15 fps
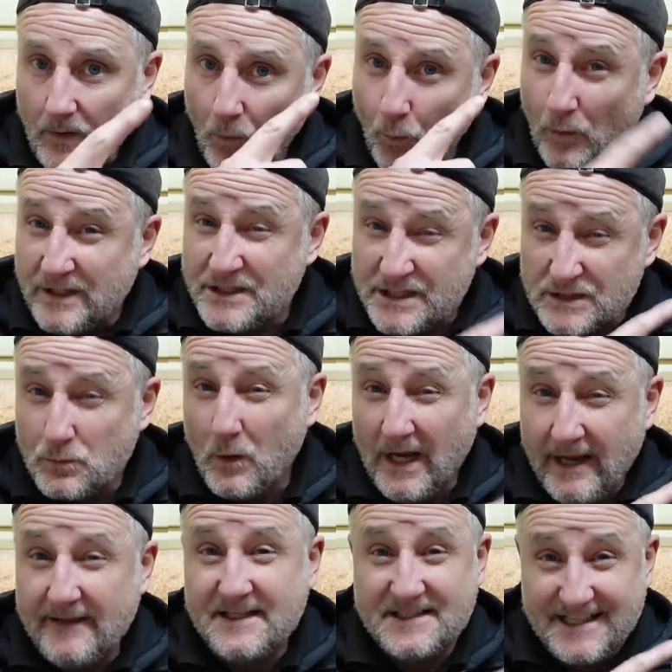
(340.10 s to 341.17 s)
which is
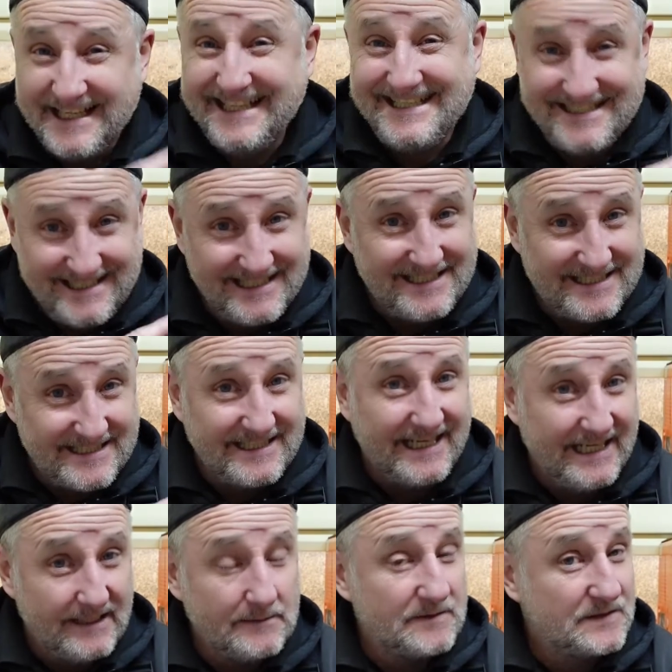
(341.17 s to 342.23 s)
where this
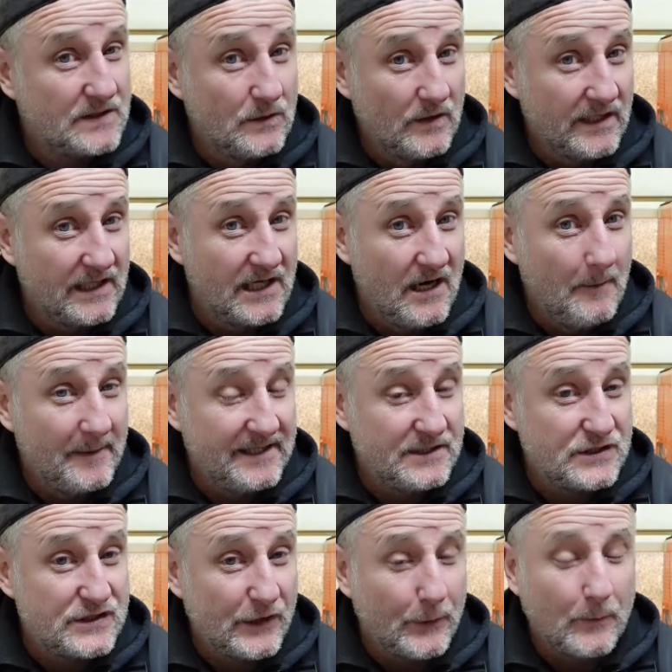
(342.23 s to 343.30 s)
EasySteer is going to come
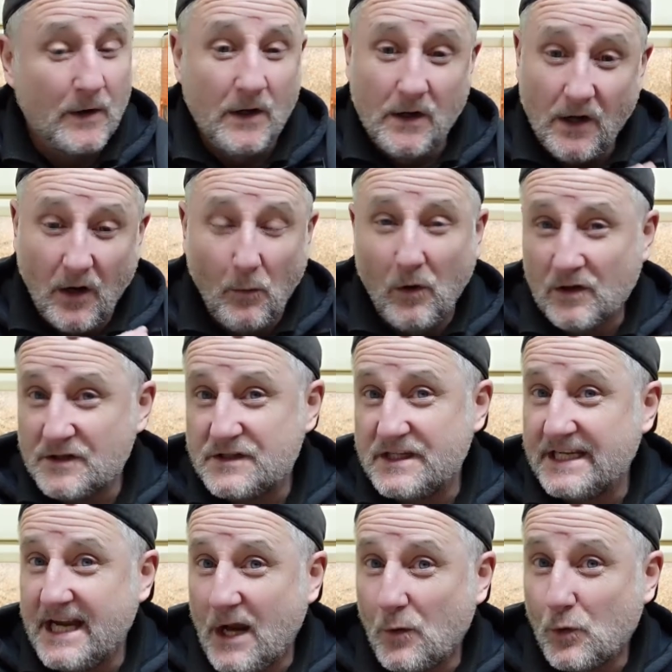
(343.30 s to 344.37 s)
into. I want to
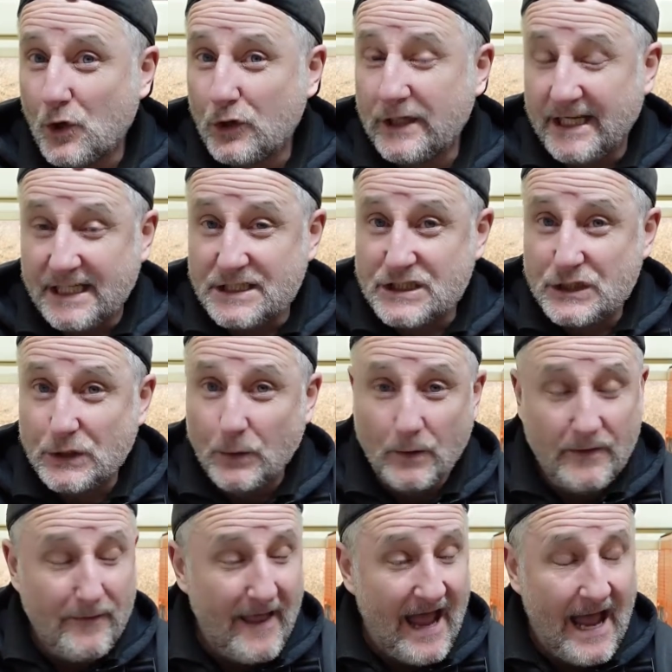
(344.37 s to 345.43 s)
see how good it is
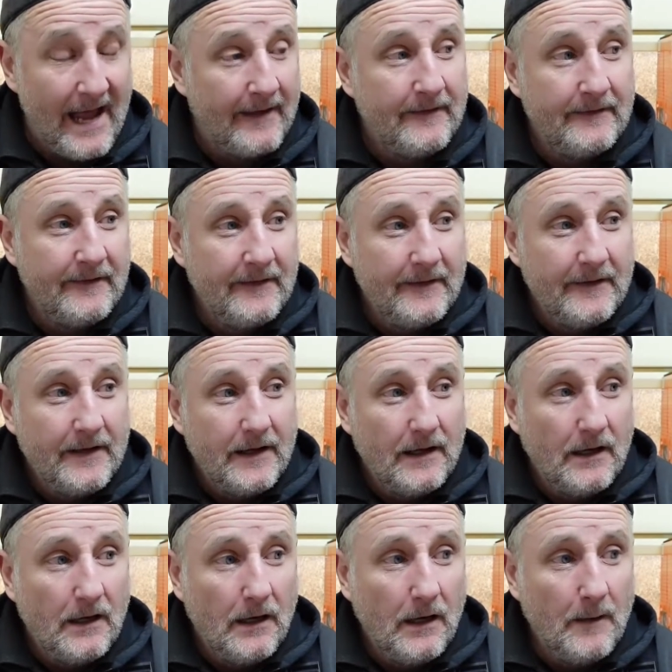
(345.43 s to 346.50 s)
doing that.
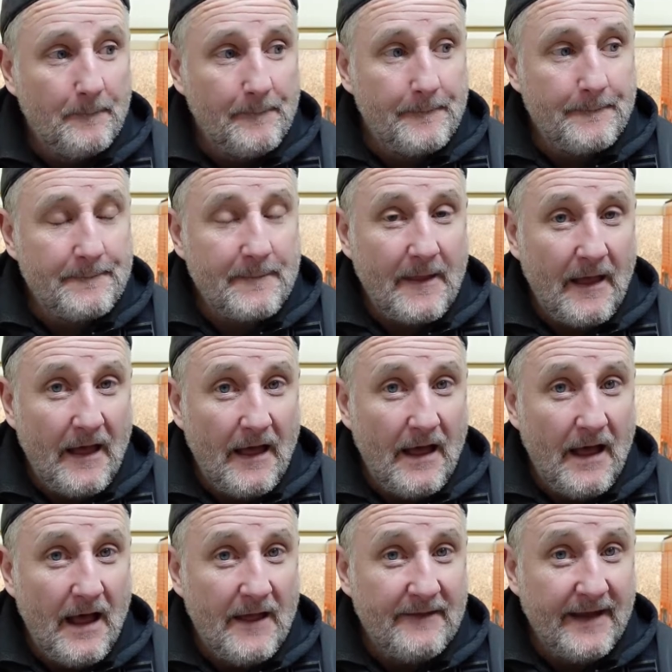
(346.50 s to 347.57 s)

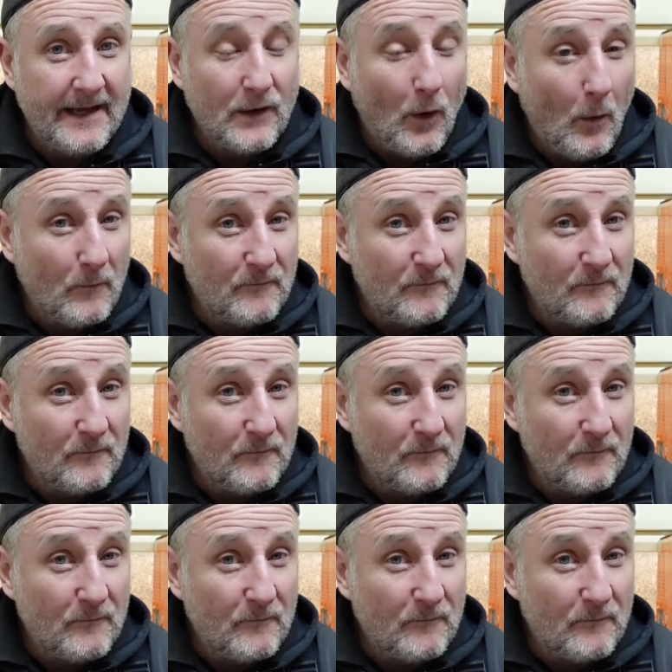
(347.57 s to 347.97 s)
And then I